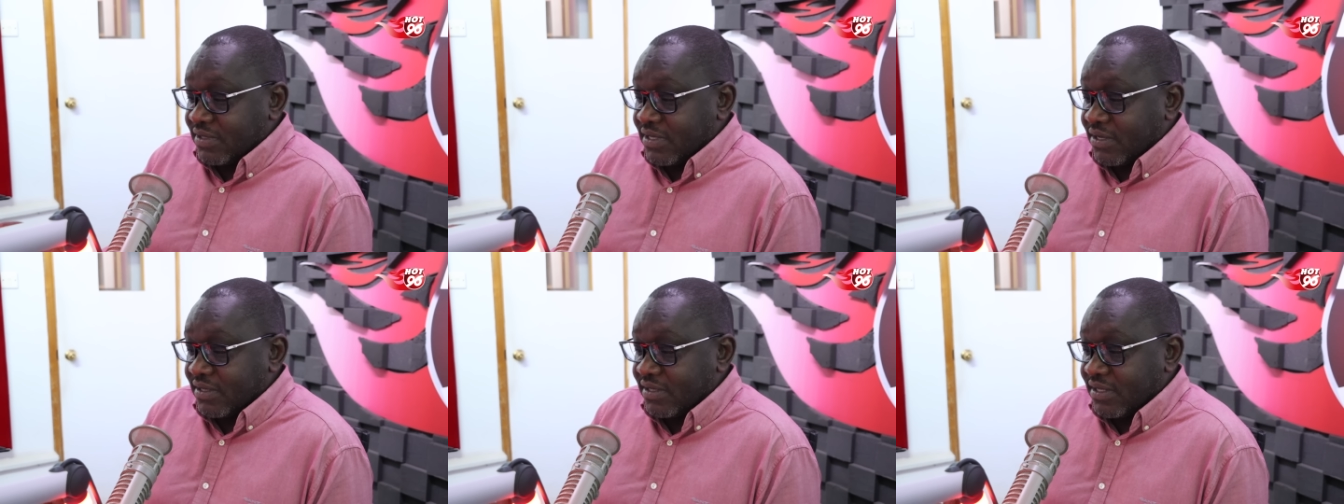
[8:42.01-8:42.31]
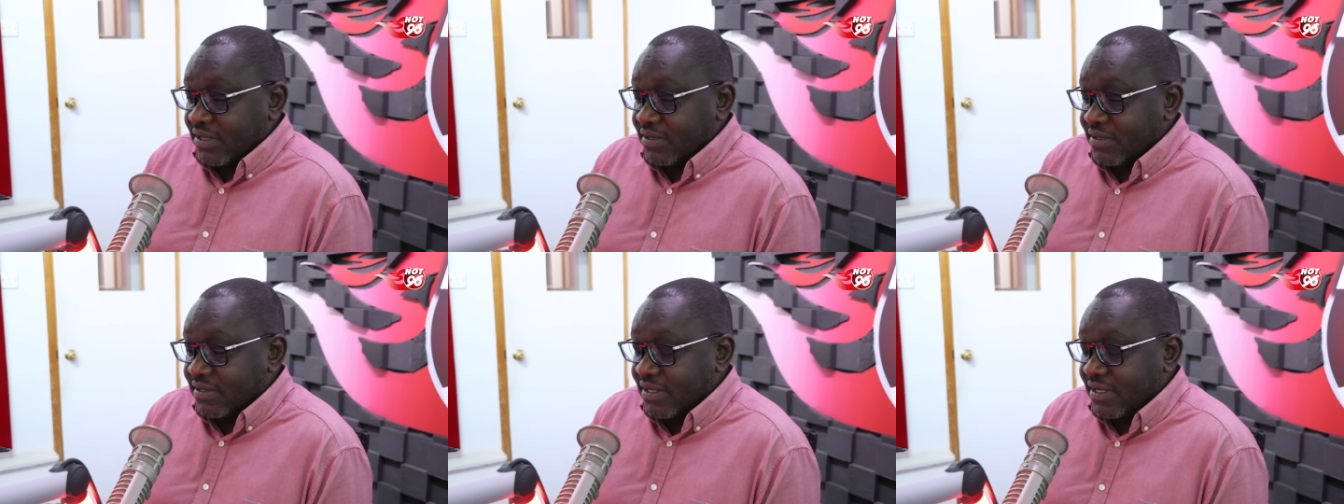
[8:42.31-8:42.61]
the,
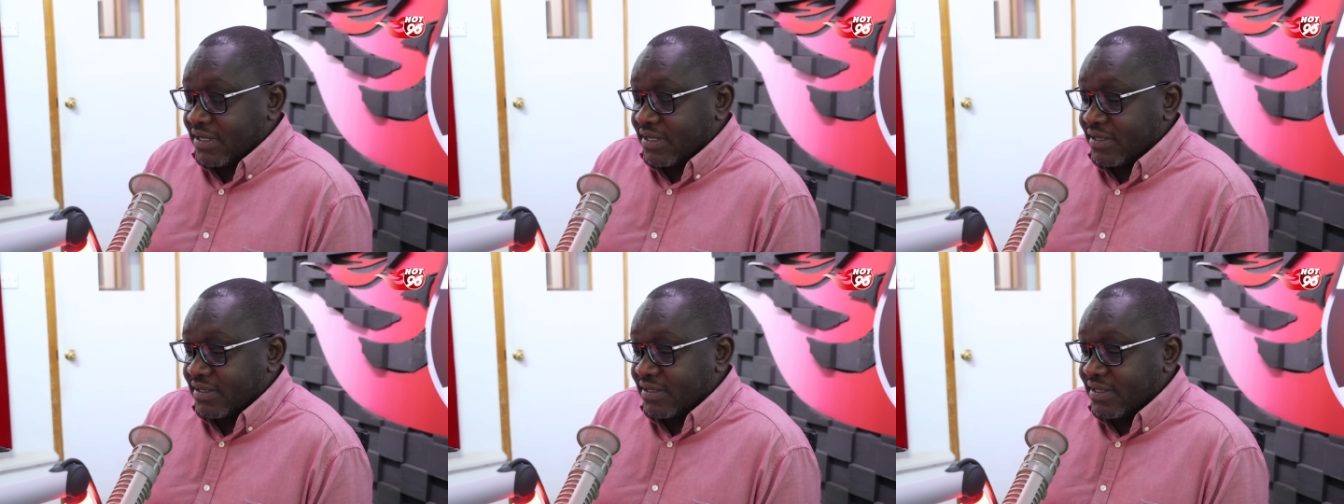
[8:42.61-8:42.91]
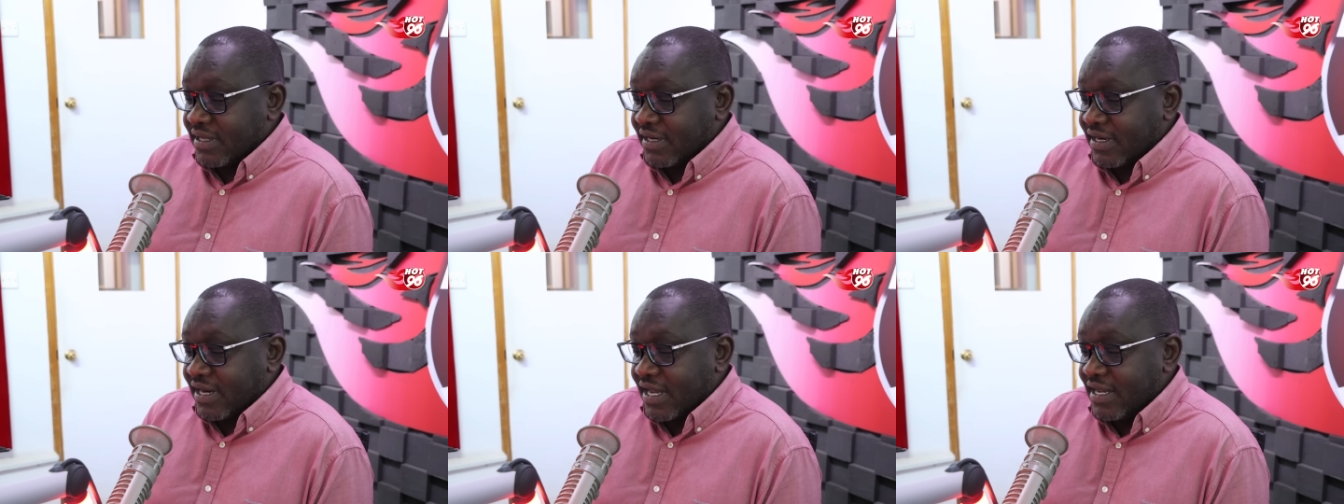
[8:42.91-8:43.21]
the, the,
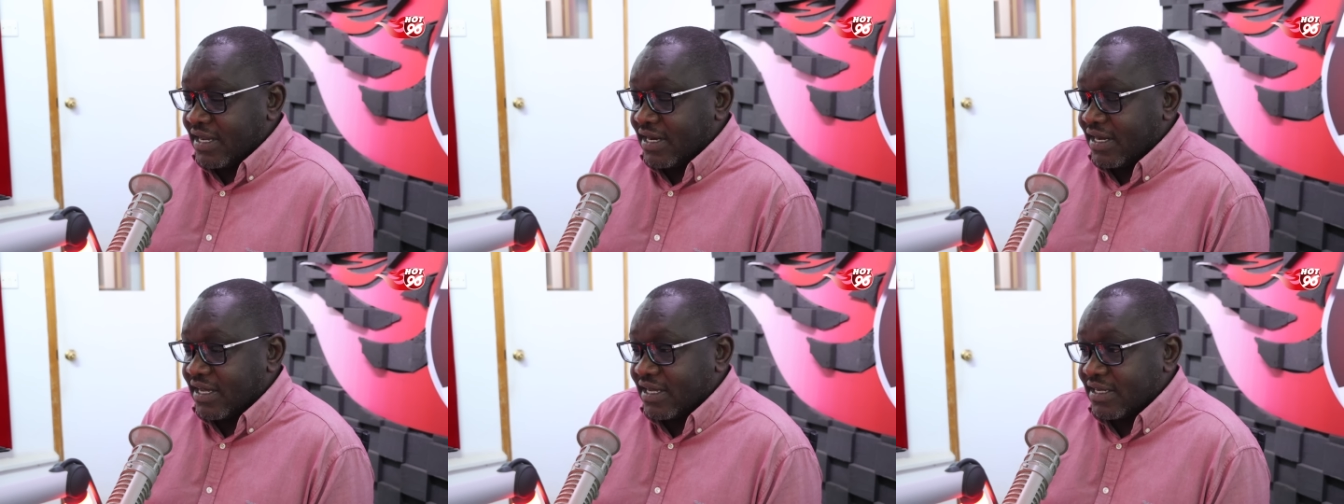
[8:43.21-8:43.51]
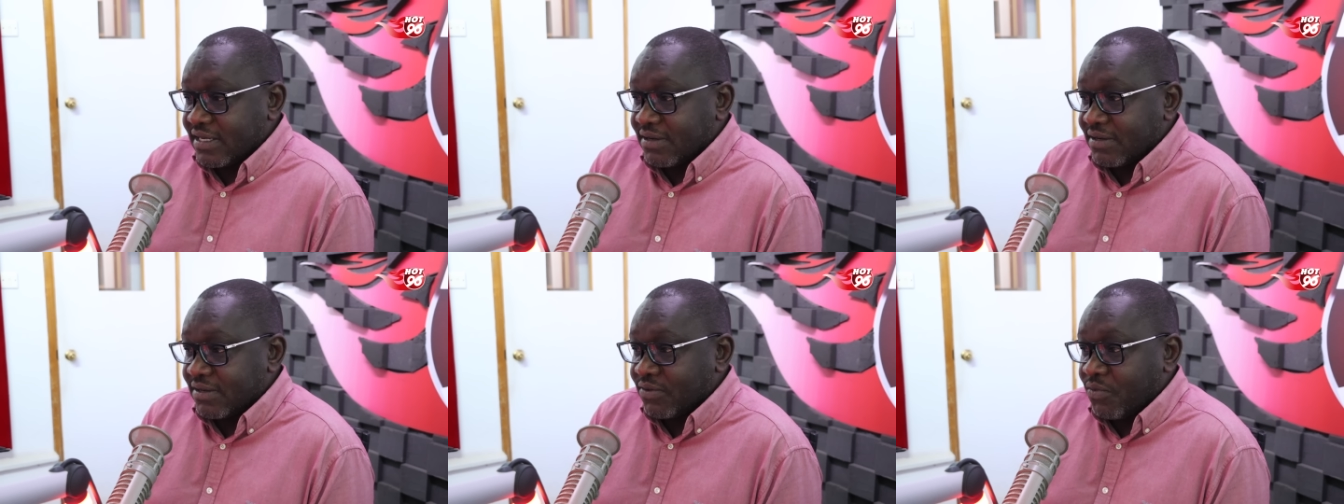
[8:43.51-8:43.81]
the Raila
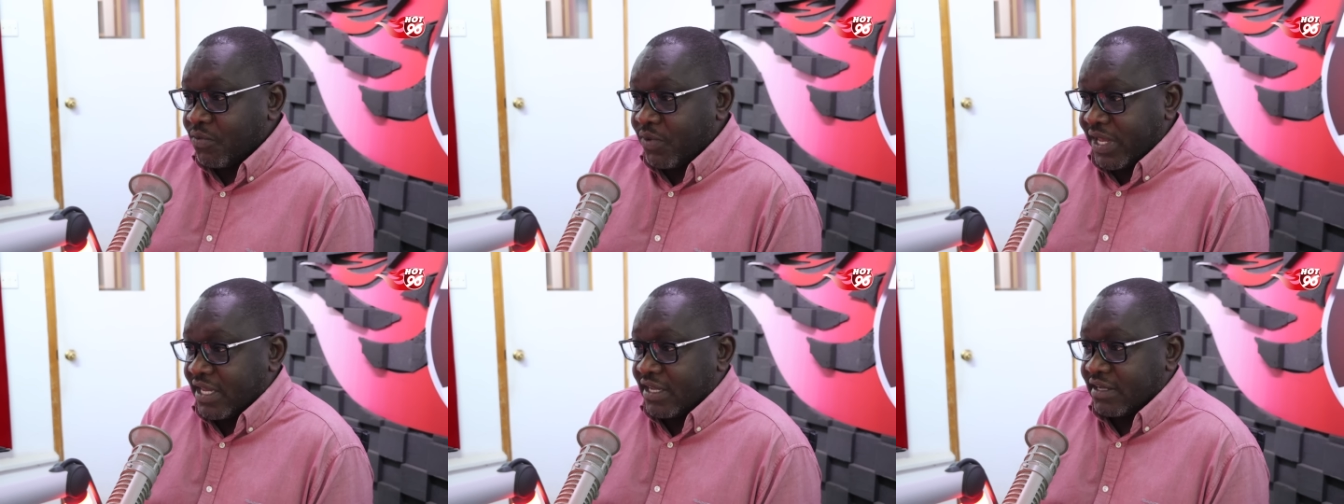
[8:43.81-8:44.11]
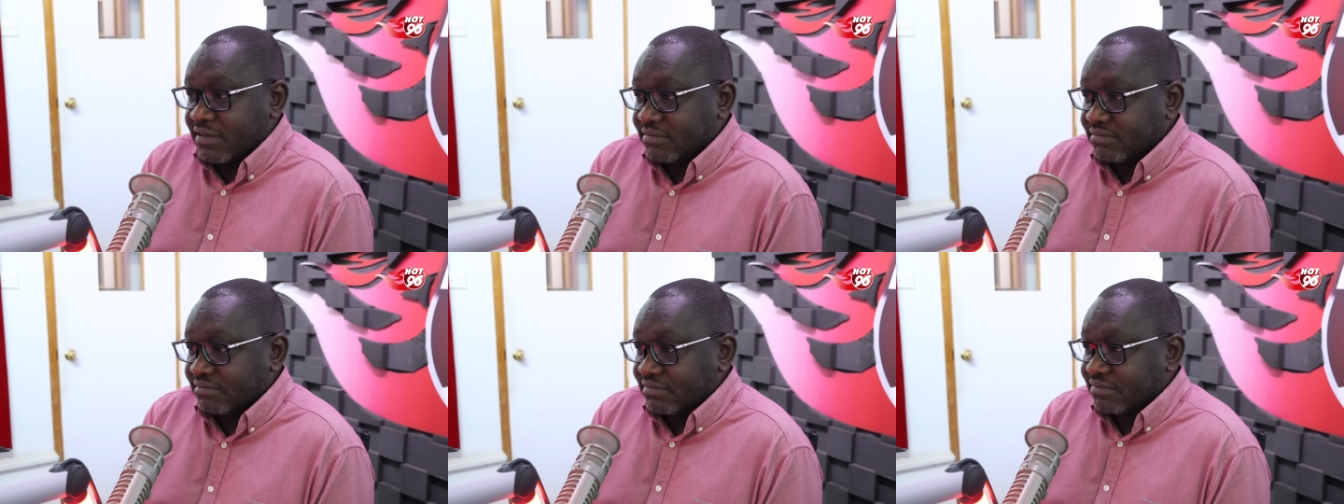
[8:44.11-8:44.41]
wing,